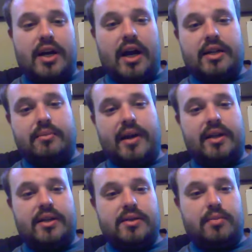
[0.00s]
guys,
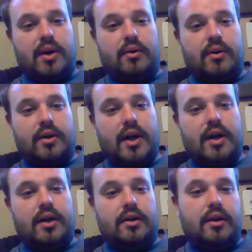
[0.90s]
about this motor
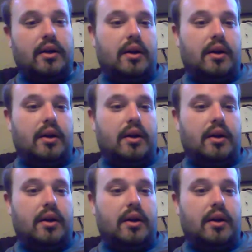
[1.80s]
kit